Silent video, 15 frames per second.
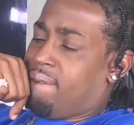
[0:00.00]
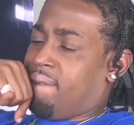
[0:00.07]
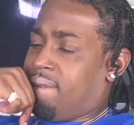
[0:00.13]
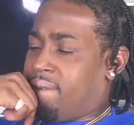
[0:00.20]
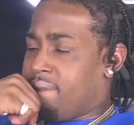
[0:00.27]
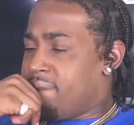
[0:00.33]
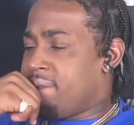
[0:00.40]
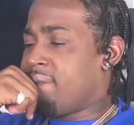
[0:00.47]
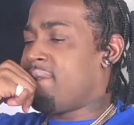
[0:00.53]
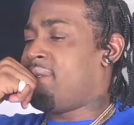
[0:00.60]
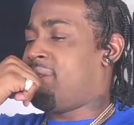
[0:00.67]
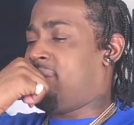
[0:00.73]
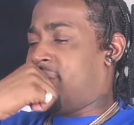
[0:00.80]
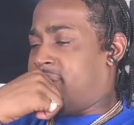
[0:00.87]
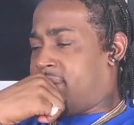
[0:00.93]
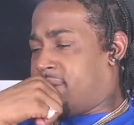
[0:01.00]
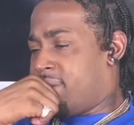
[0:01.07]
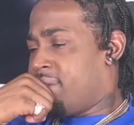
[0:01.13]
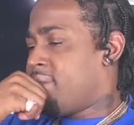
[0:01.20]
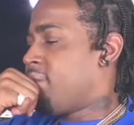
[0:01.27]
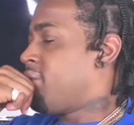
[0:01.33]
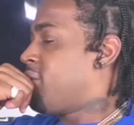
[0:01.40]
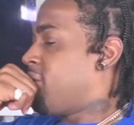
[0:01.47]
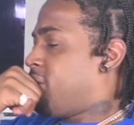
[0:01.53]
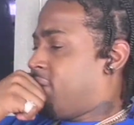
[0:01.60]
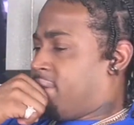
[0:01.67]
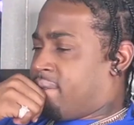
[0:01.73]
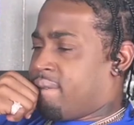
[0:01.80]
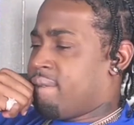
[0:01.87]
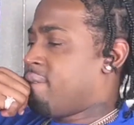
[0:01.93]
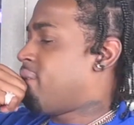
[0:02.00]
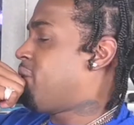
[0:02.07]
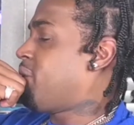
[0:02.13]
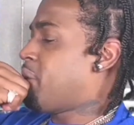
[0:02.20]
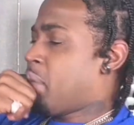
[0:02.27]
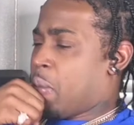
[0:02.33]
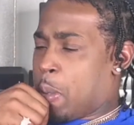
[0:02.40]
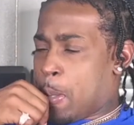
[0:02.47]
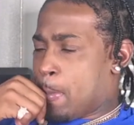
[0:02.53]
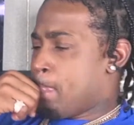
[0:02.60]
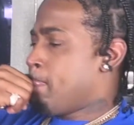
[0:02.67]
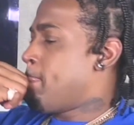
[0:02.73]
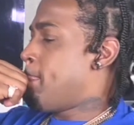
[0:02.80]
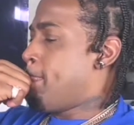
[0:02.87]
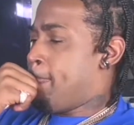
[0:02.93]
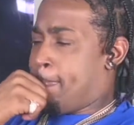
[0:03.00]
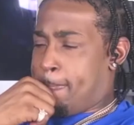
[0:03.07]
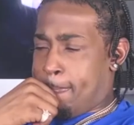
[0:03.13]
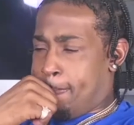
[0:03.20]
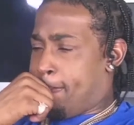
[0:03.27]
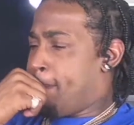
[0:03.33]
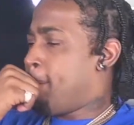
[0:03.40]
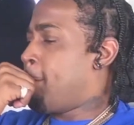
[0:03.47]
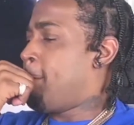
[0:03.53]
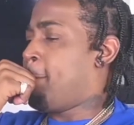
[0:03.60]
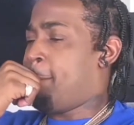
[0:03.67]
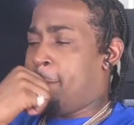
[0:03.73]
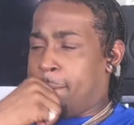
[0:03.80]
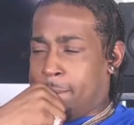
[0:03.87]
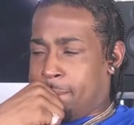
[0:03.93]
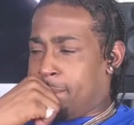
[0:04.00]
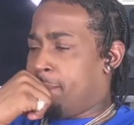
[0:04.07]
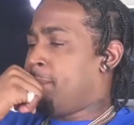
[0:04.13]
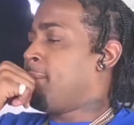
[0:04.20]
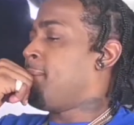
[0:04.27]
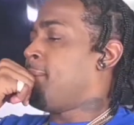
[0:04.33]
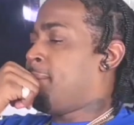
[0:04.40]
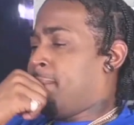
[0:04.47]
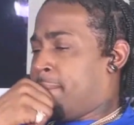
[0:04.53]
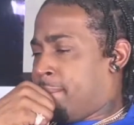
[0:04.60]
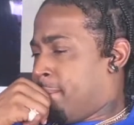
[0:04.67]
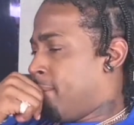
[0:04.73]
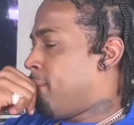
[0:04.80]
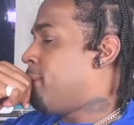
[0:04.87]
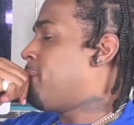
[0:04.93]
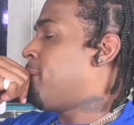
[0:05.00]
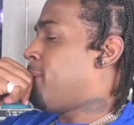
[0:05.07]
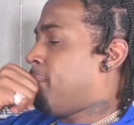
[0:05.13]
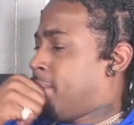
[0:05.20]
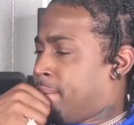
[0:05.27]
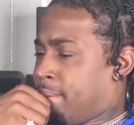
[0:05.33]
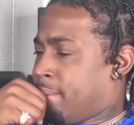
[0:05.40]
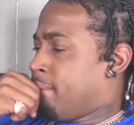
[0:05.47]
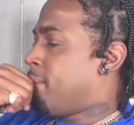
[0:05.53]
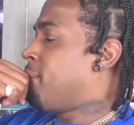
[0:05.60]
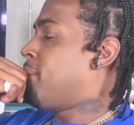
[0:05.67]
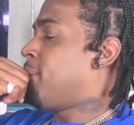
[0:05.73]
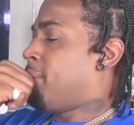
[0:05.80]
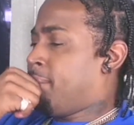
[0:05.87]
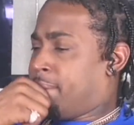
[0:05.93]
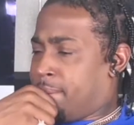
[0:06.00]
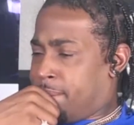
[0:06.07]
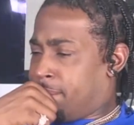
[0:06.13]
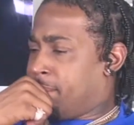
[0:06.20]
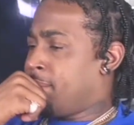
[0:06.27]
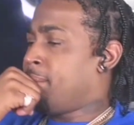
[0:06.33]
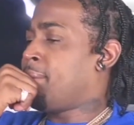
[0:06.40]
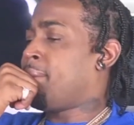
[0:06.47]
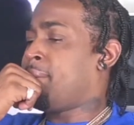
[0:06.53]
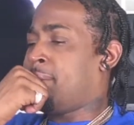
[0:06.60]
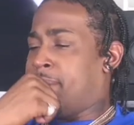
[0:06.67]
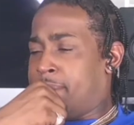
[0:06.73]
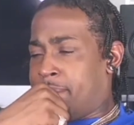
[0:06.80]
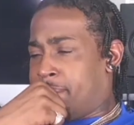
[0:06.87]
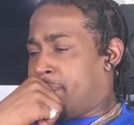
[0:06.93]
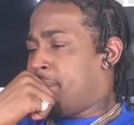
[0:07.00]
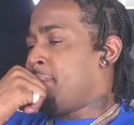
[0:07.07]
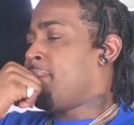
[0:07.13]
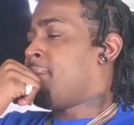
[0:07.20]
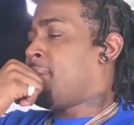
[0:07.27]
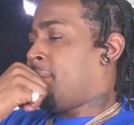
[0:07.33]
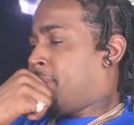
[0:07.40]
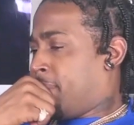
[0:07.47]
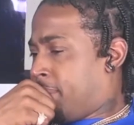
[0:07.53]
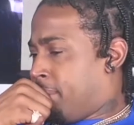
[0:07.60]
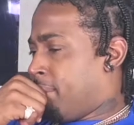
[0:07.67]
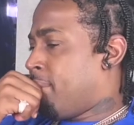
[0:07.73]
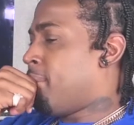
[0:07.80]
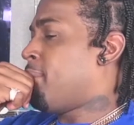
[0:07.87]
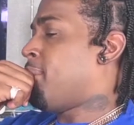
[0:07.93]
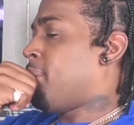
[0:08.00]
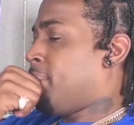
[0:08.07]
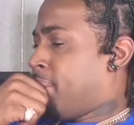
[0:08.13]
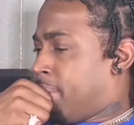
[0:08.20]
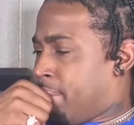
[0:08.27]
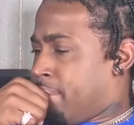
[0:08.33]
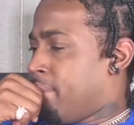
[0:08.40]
just rolling like a film projector. Cause somebody like I play chess, checkmate, I kill a checker. Now I'm out of state